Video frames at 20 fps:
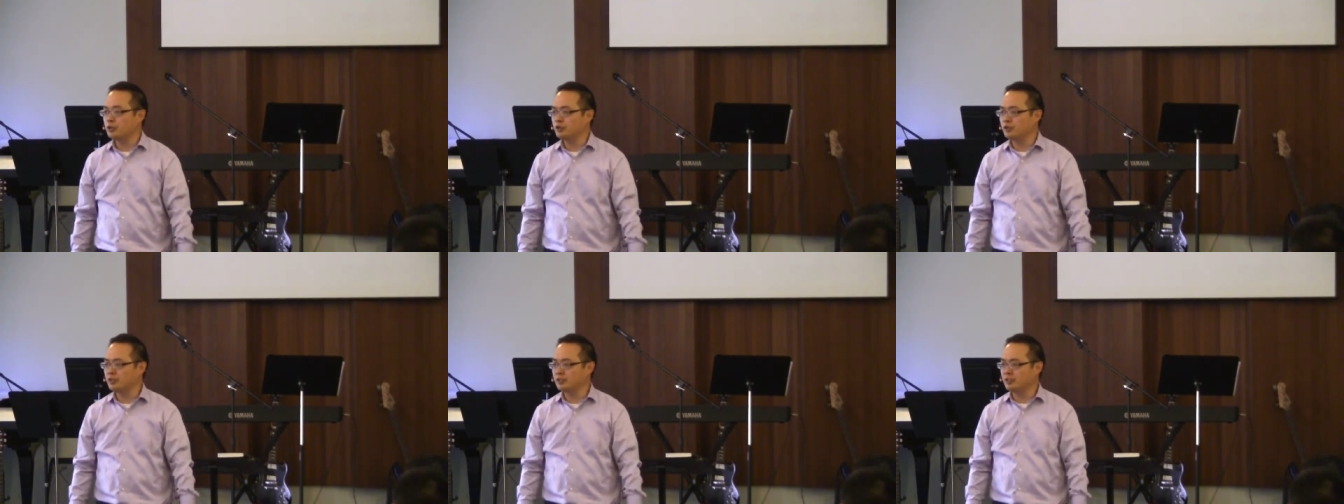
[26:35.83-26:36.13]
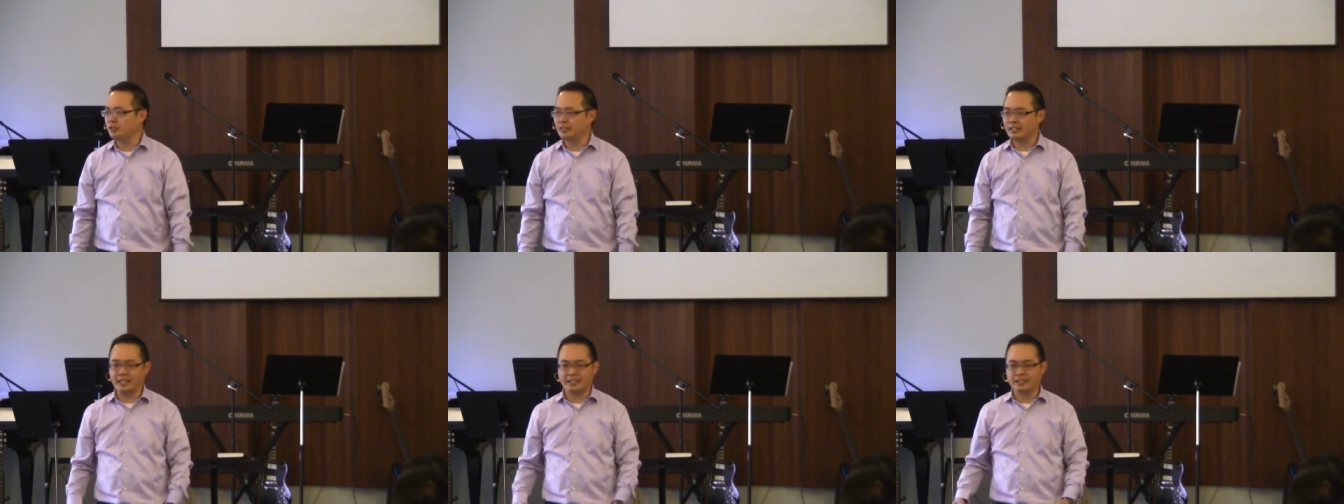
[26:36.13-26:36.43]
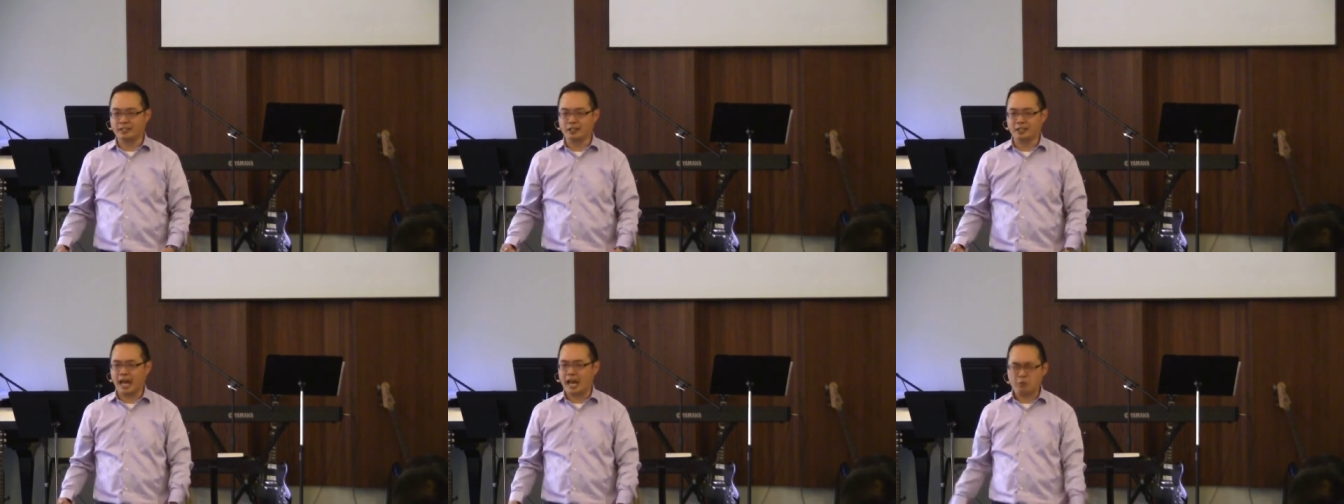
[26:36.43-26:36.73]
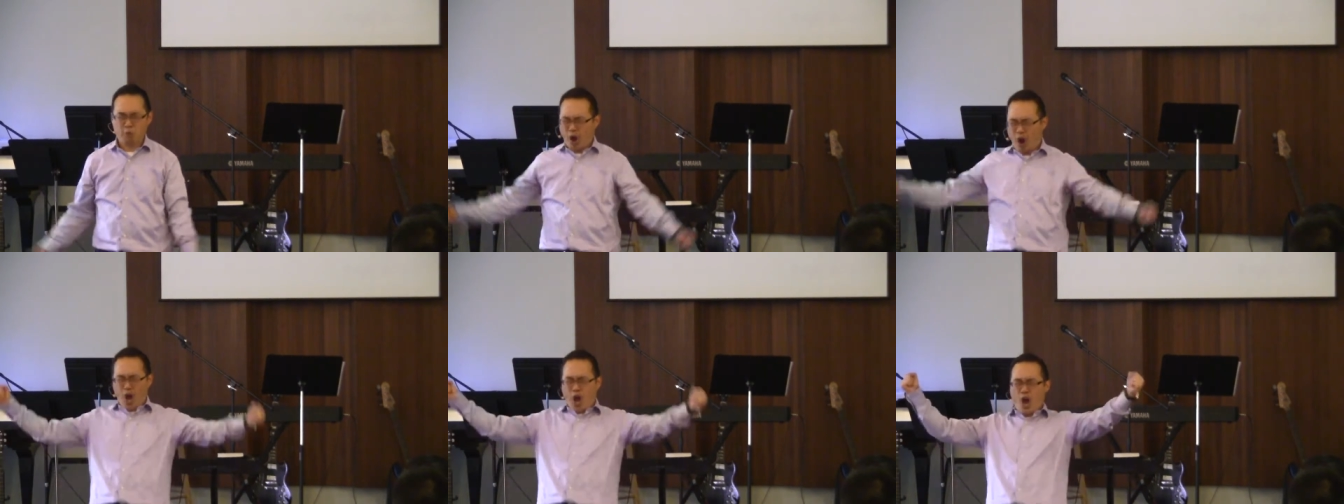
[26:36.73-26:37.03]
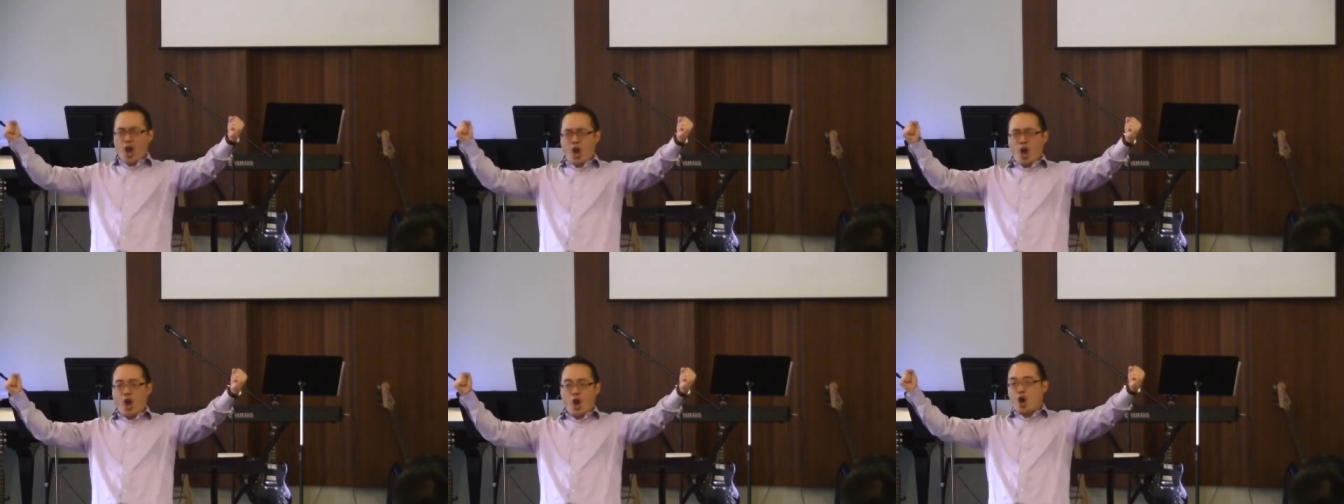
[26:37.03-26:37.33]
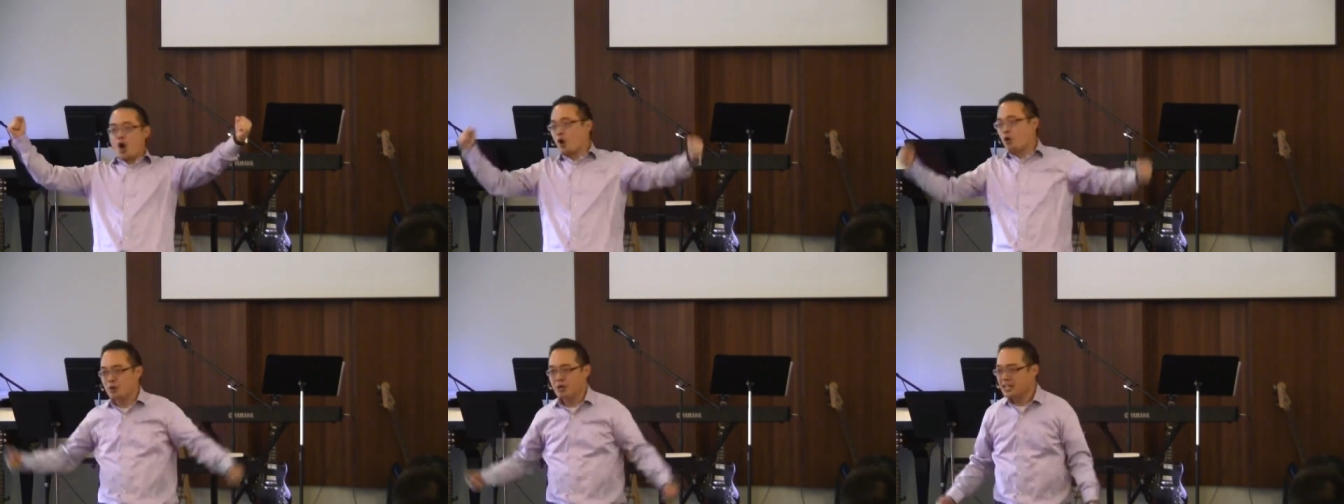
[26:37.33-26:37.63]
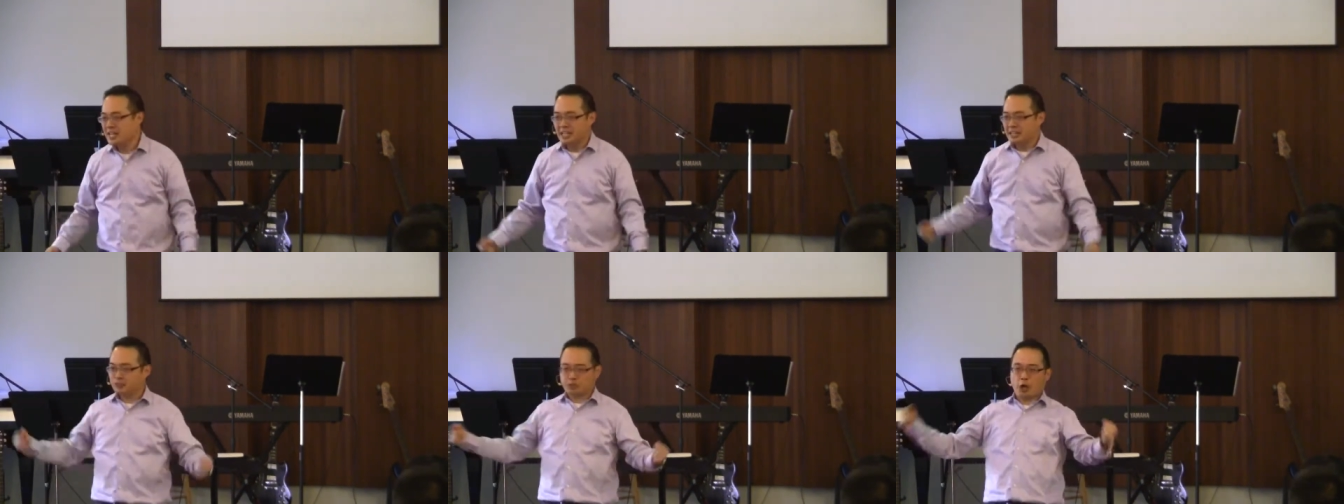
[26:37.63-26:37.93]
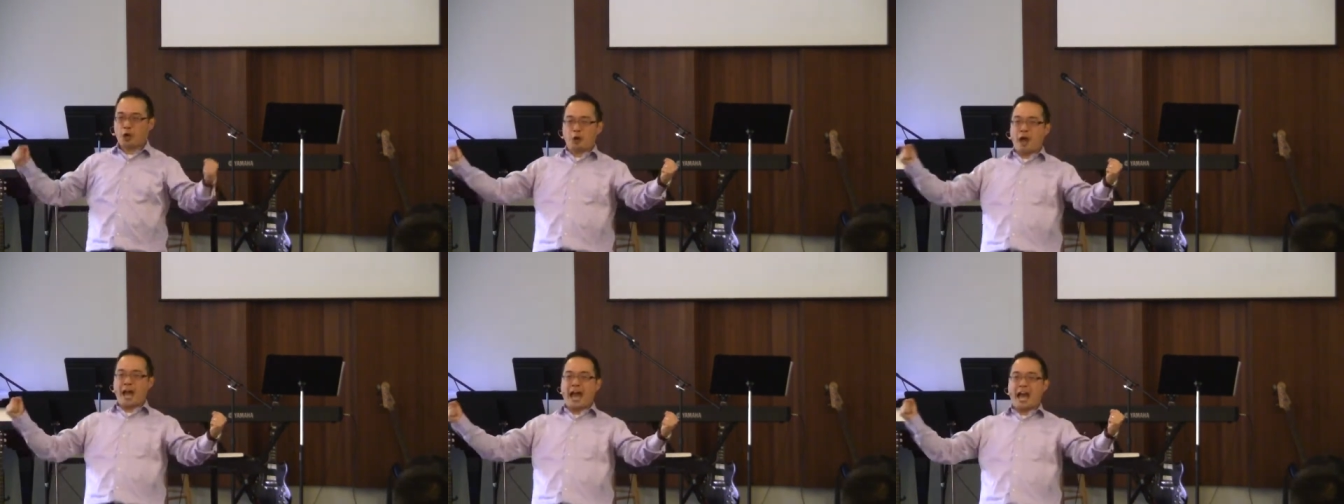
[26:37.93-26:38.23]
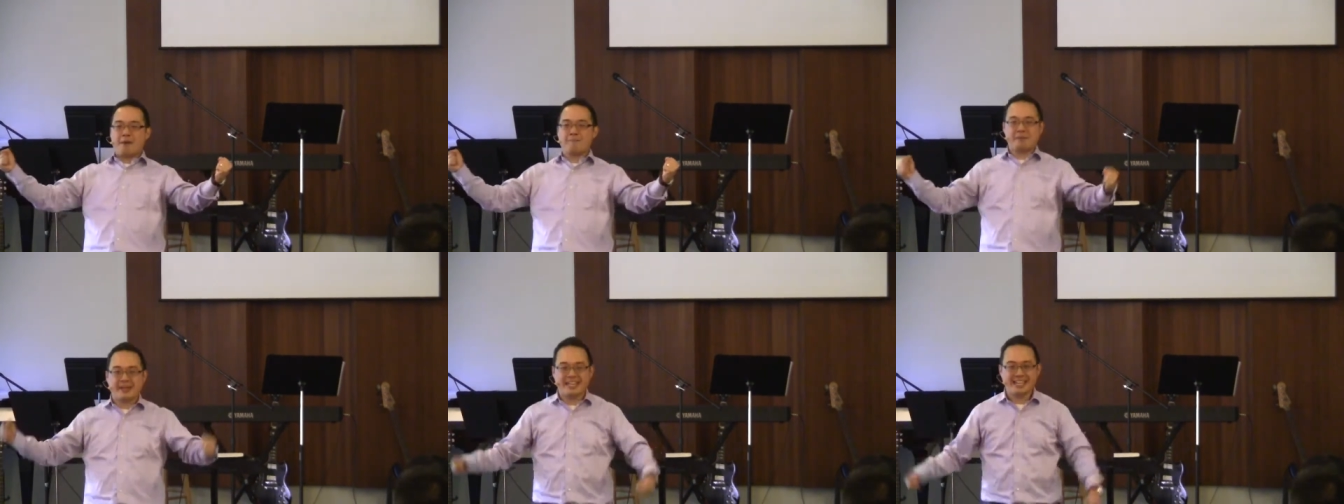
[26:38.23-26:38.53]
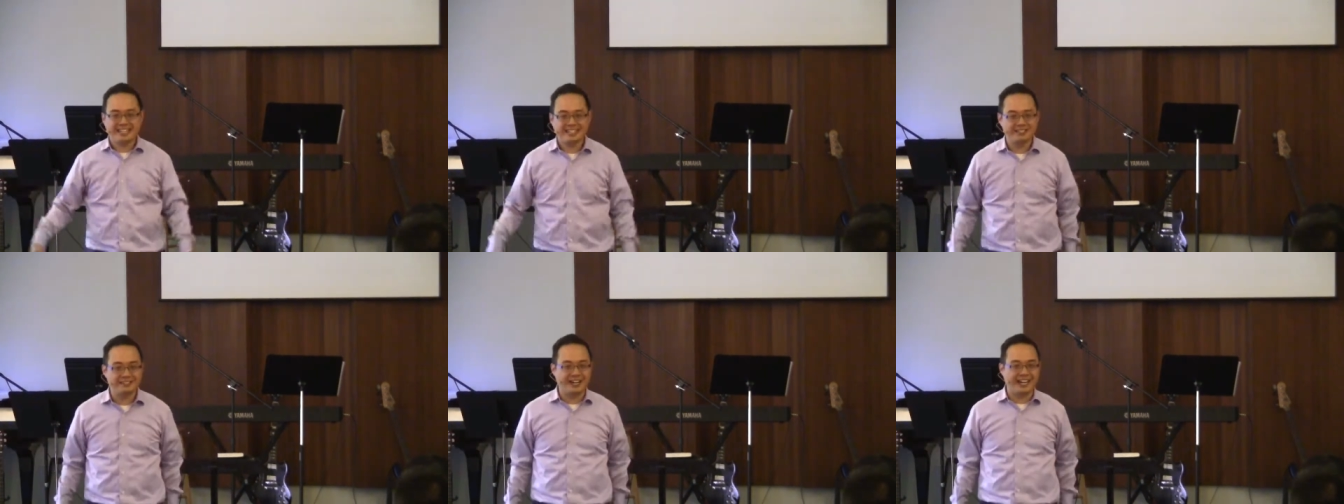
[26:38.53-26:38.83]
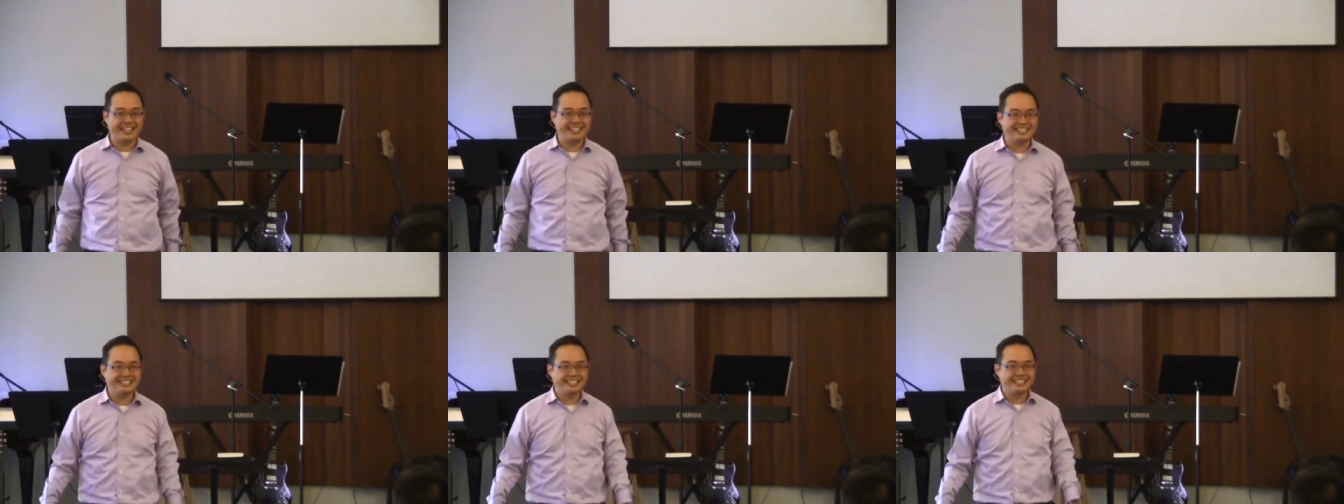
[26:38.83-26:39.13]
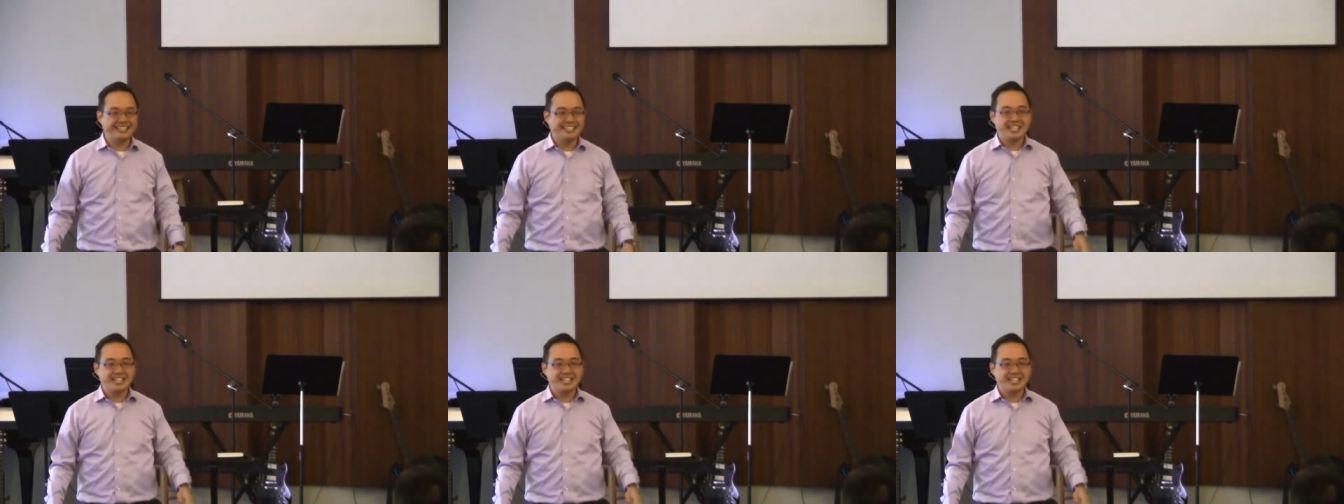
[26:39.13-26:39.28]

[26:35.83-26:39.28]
And they're like, whoa, so happy, right?